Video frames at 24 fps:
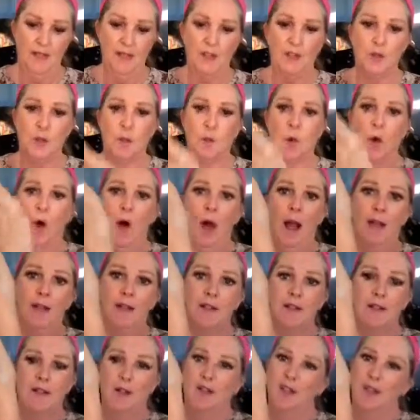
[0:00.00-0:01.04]
the
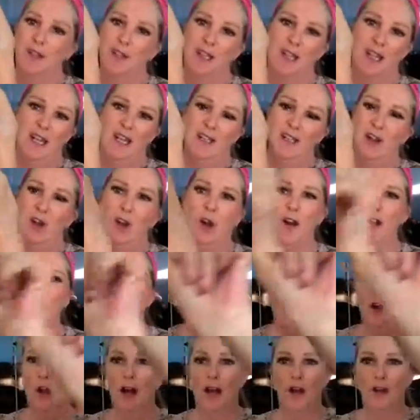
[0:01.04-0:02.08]
white, or it's kind
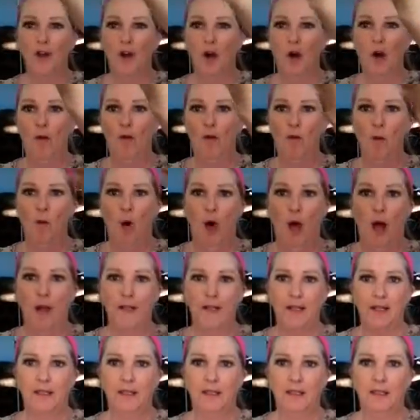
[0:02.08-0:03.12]
of like an
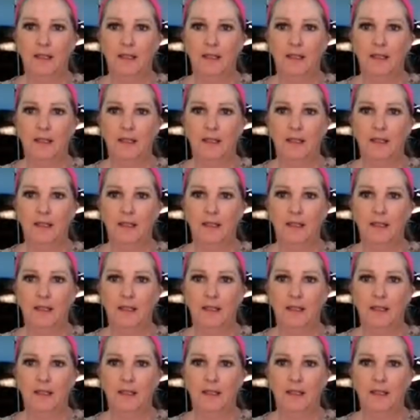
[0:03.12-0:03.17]
off-white.